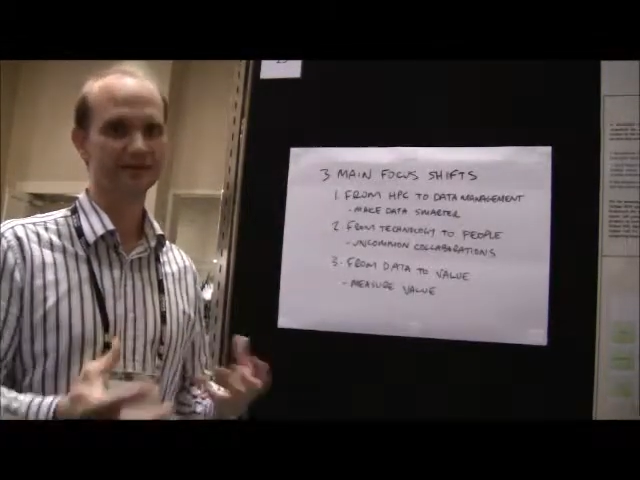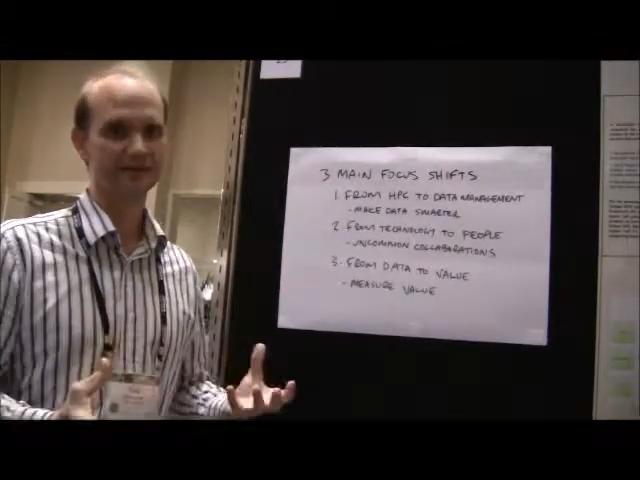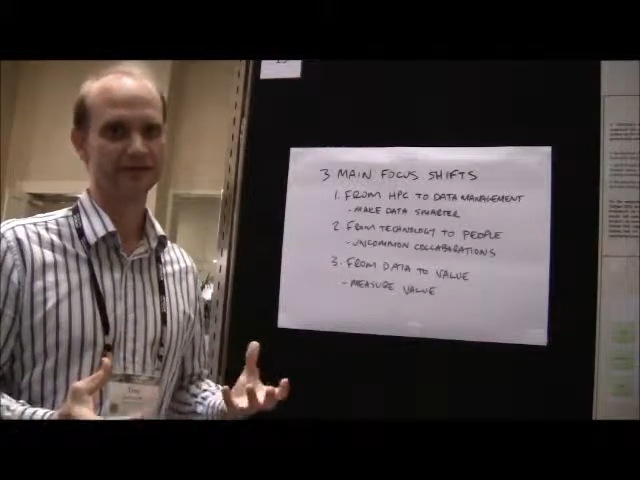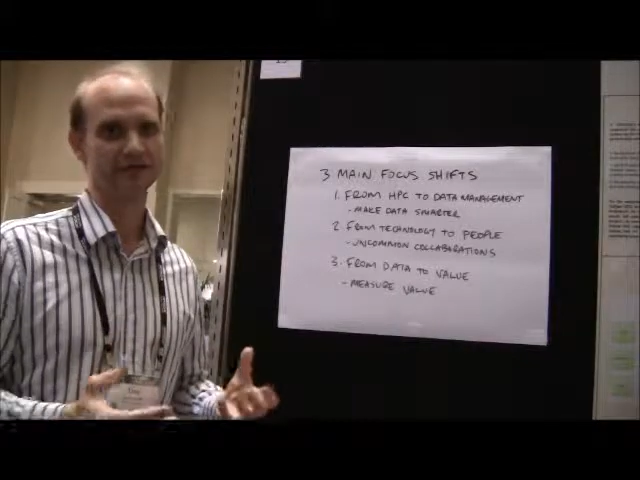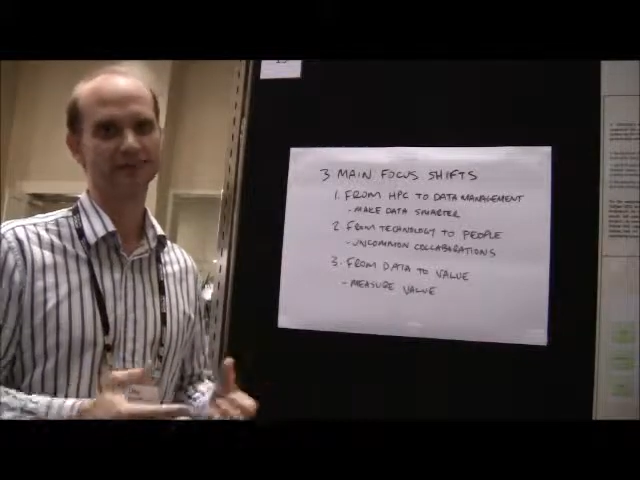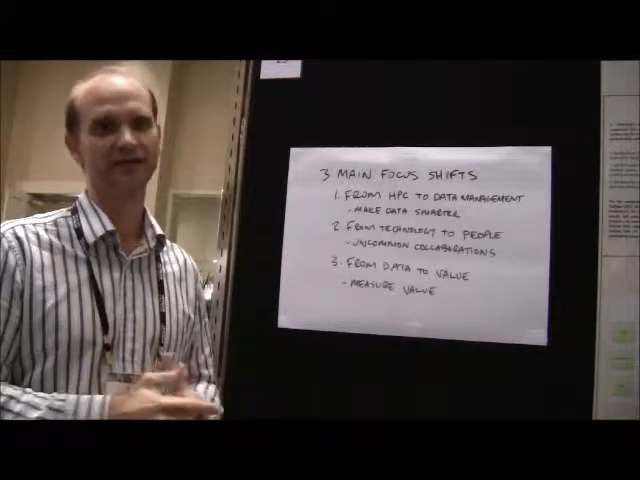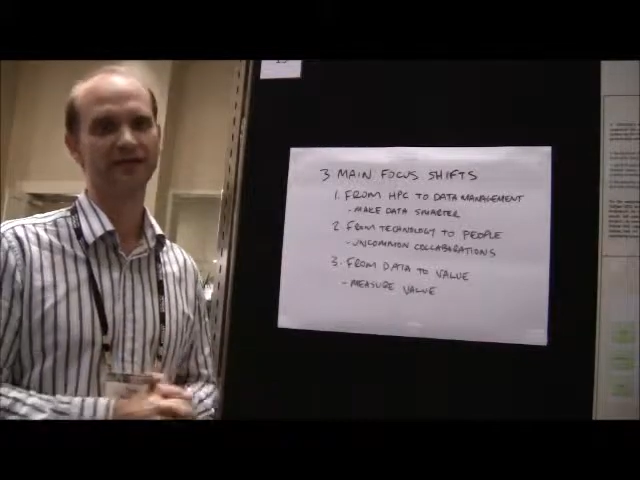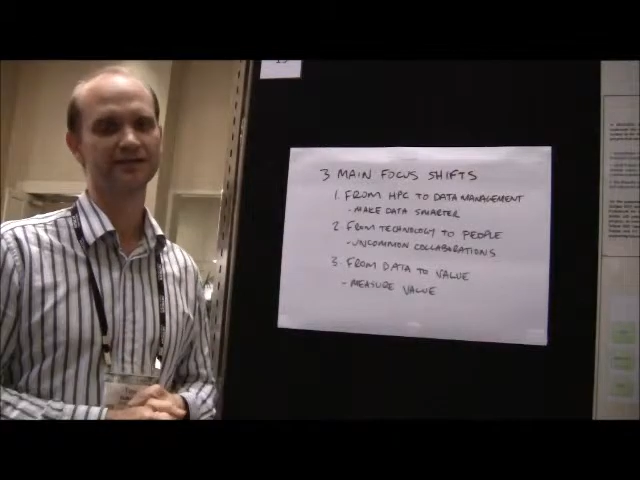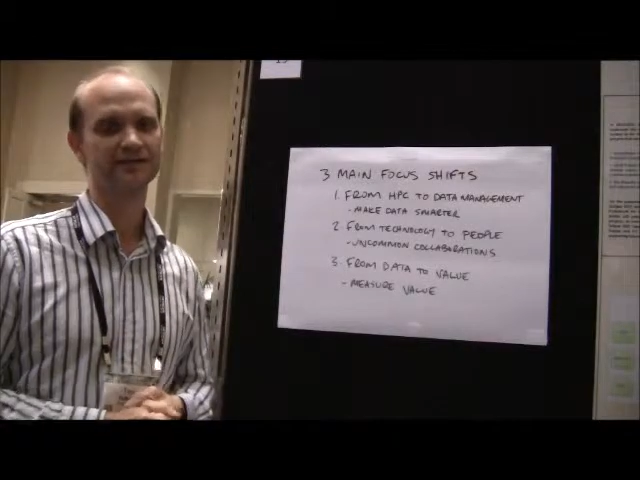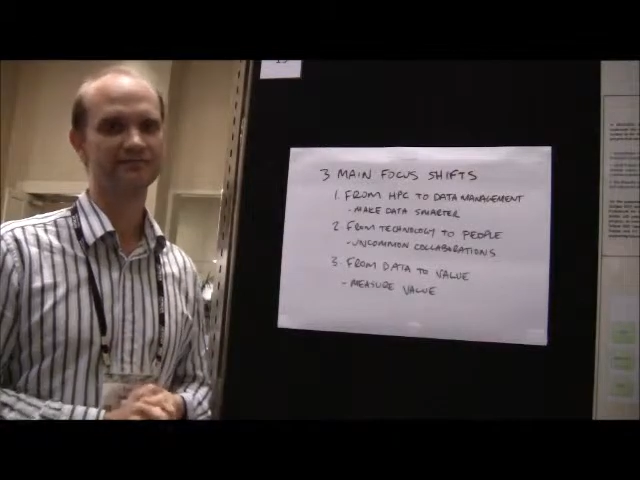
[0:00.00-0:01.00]
and
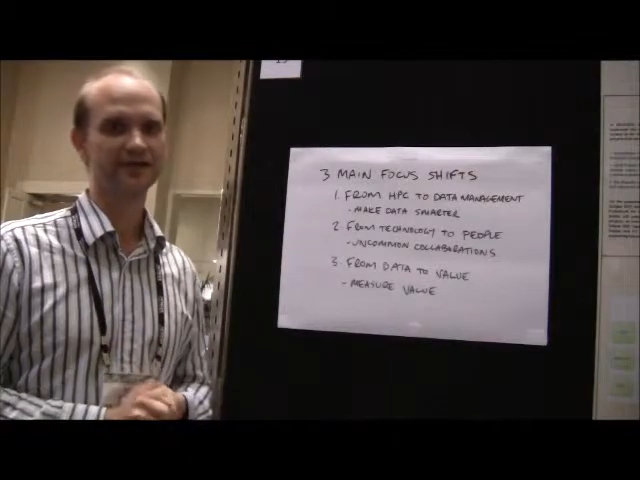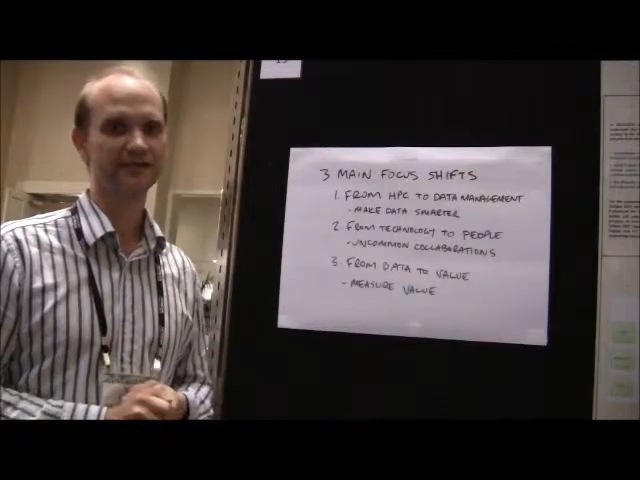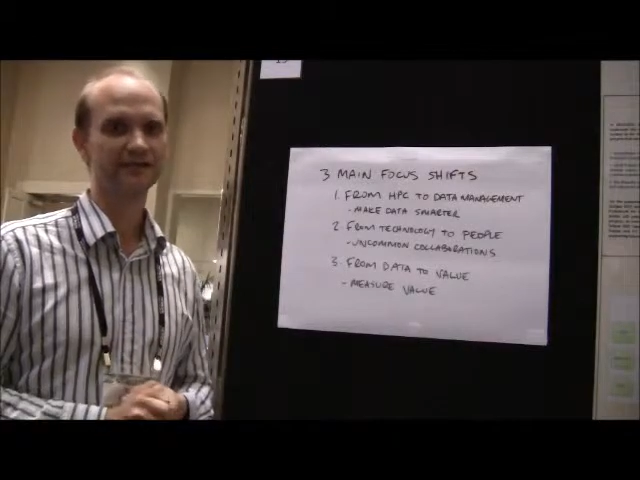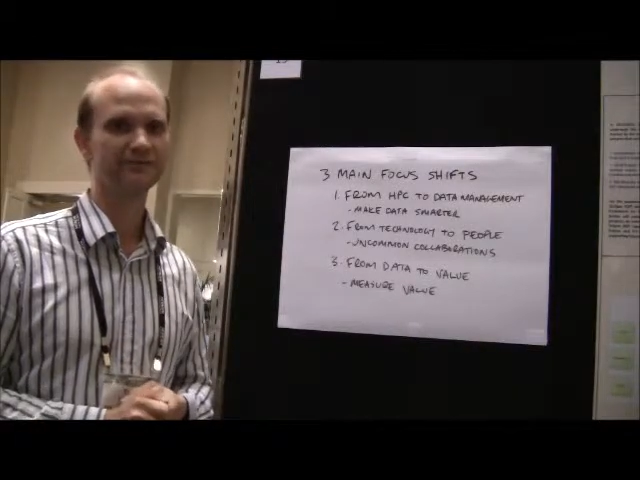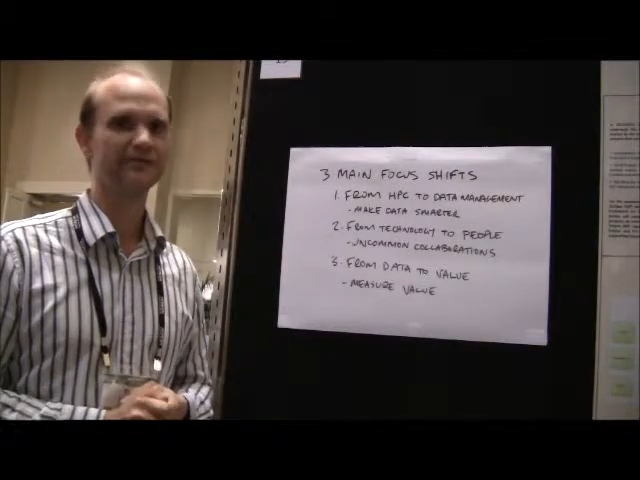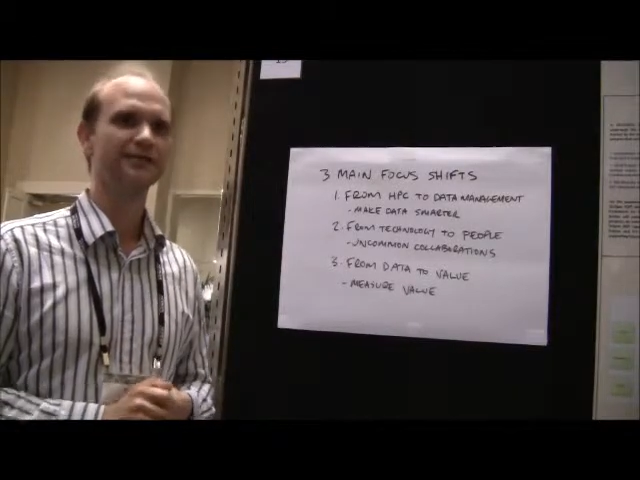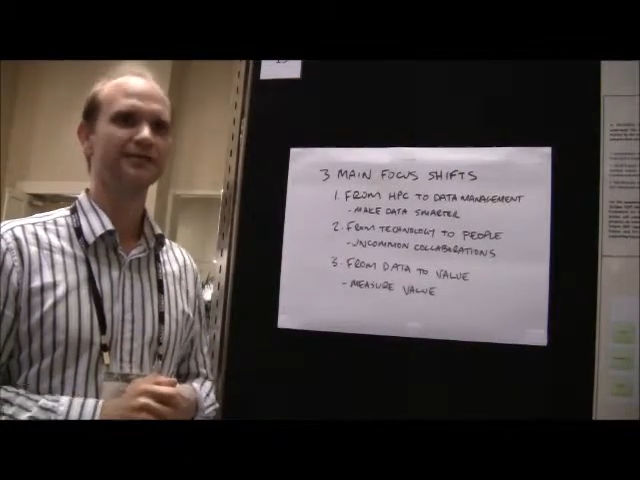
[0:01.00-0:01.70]
make it available.